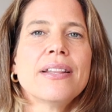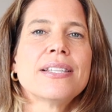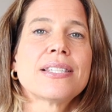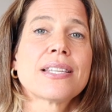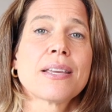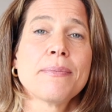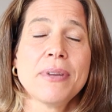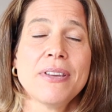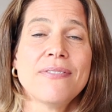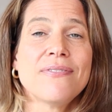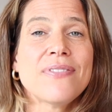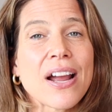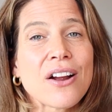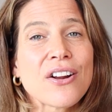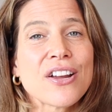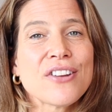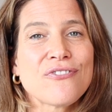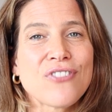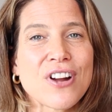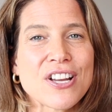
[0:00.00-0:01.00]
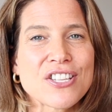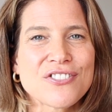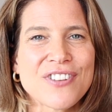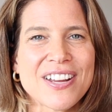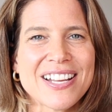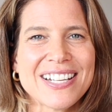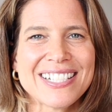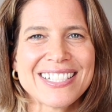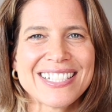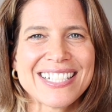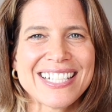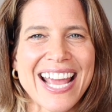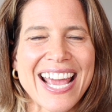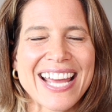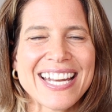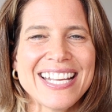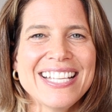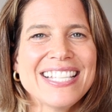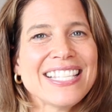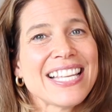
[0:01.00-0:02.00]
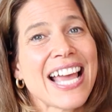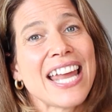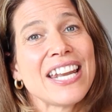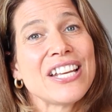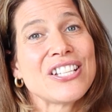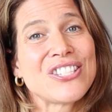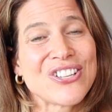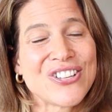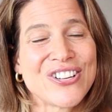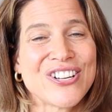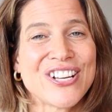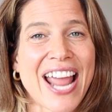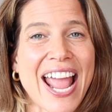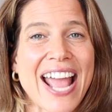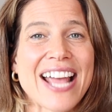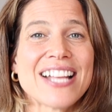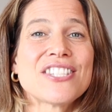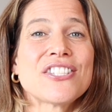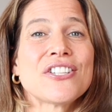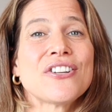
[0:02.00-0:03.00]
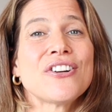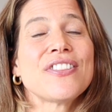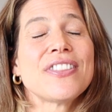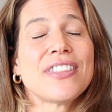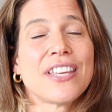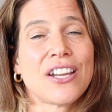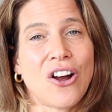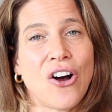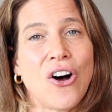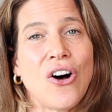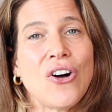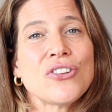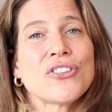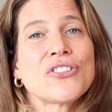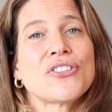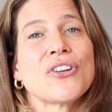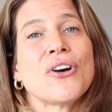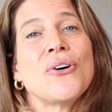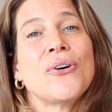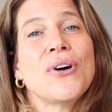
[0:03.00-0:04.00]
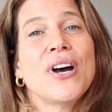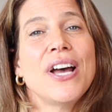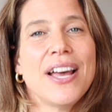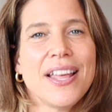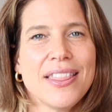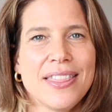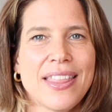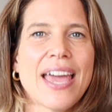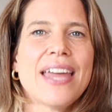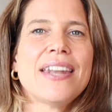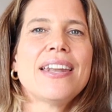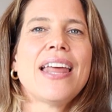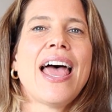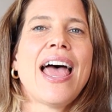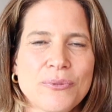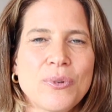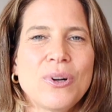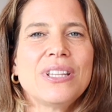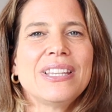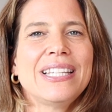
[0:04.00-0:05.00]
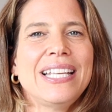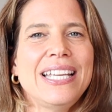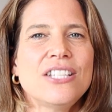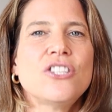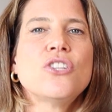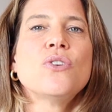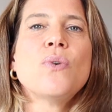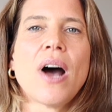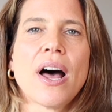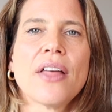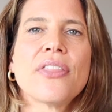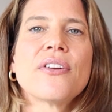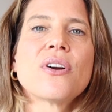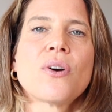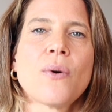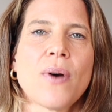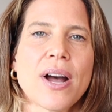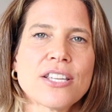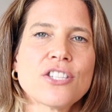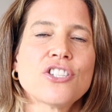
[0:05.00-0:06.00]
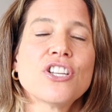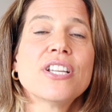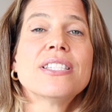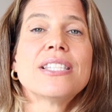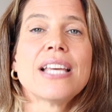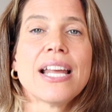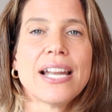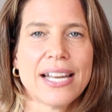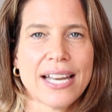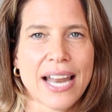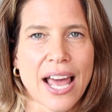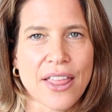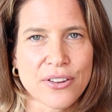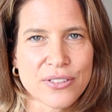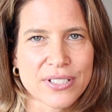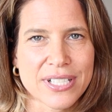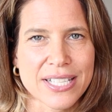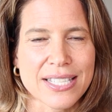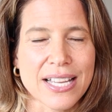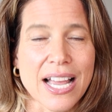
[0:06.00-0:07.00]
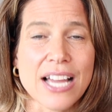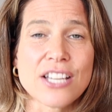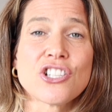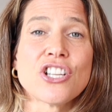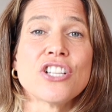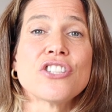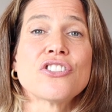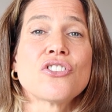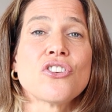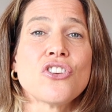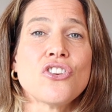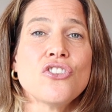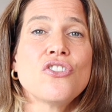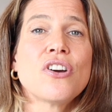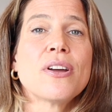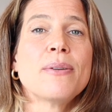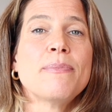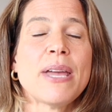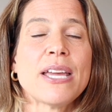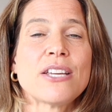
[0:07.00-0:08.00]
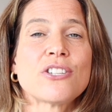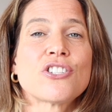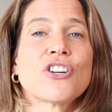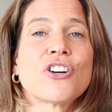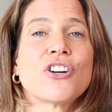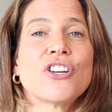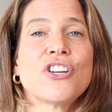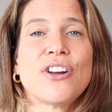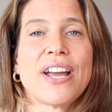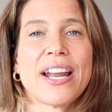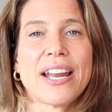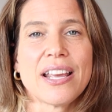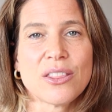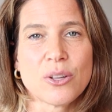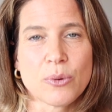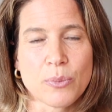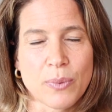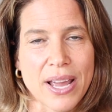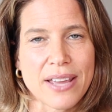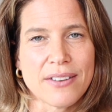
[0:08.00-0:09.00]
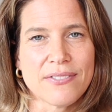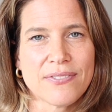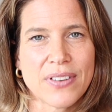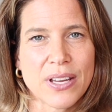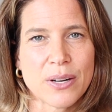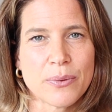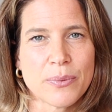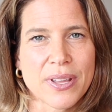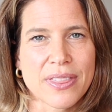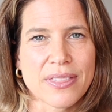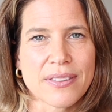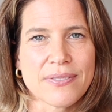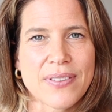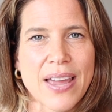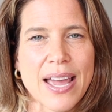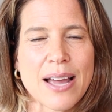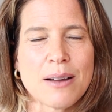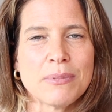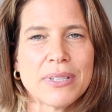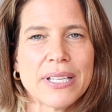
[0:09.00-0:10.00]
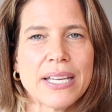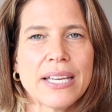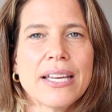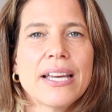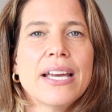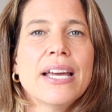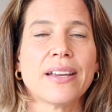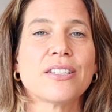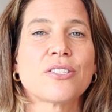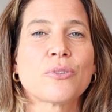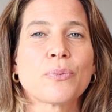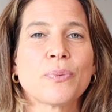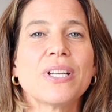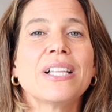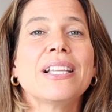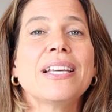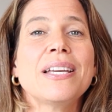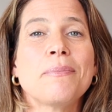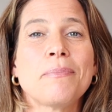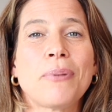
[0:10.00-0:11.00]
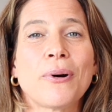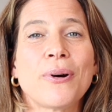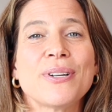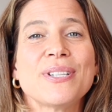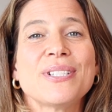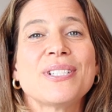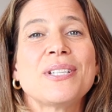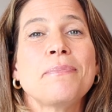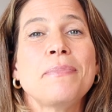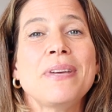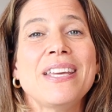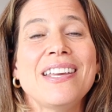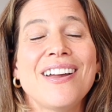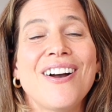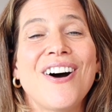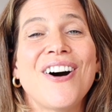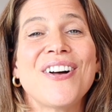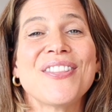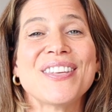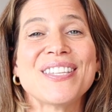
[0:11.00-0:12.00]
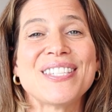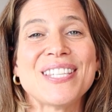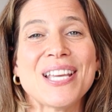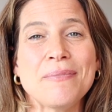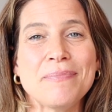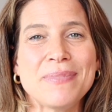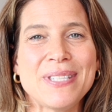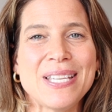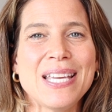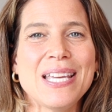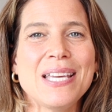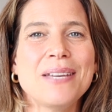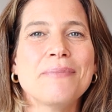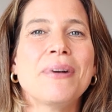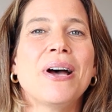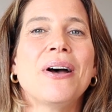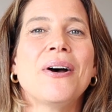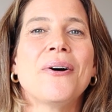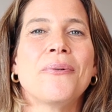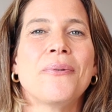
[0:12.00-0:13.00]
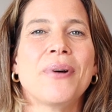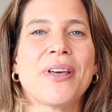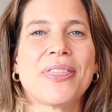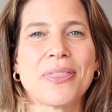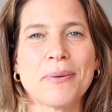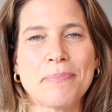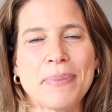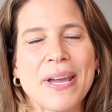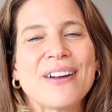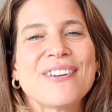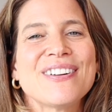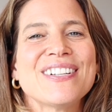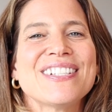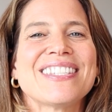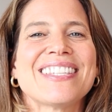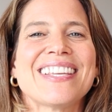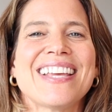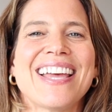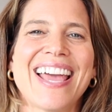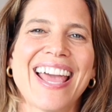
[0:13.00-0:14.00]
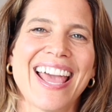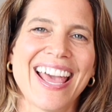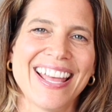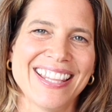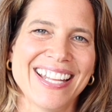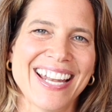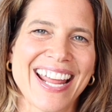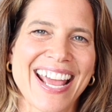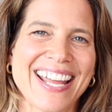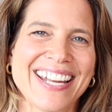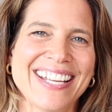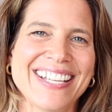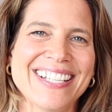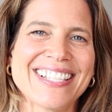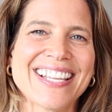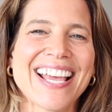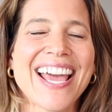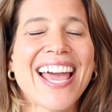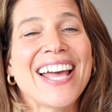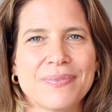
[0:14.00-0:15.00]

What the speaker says: This can be very frustrating to nannies, and it's a good answer that also then will lead to other questions and another discussion, so you can make sure you're getting the right fit with the family. It's really important to be on the same team with the parents and the nannies.